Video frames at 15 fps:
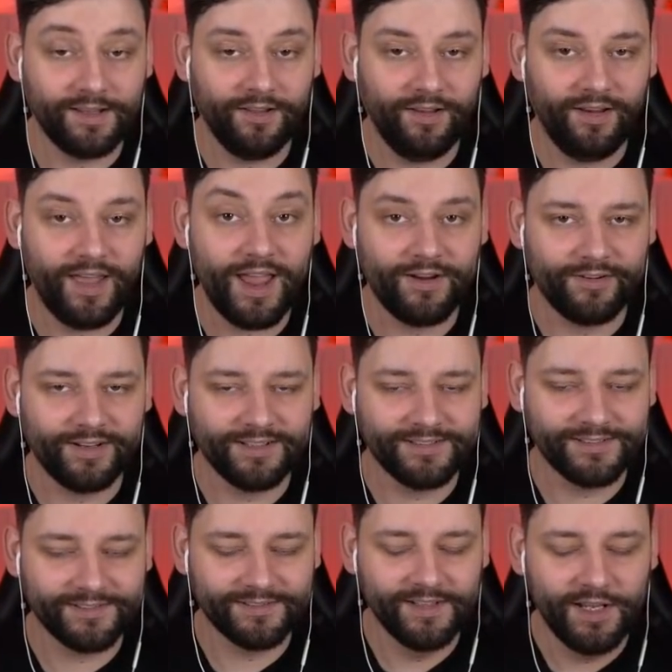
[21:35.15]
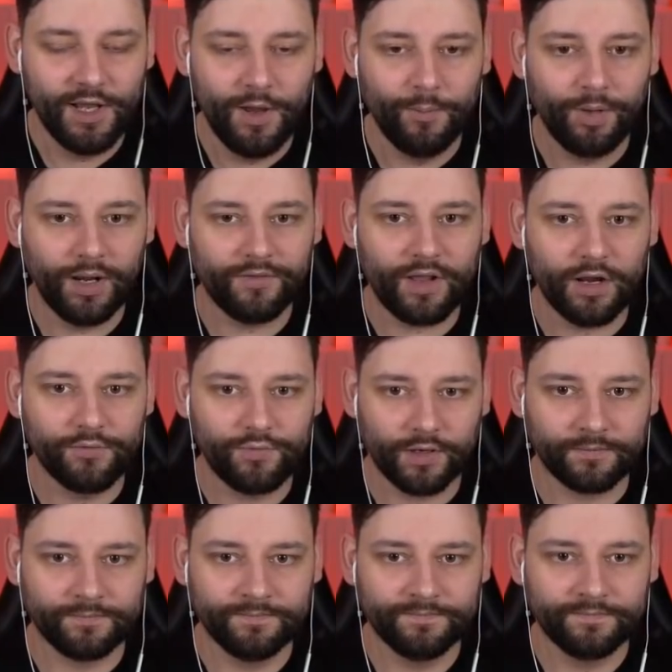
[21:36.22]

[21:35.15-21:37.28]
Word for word: hilarious. But I've got to run.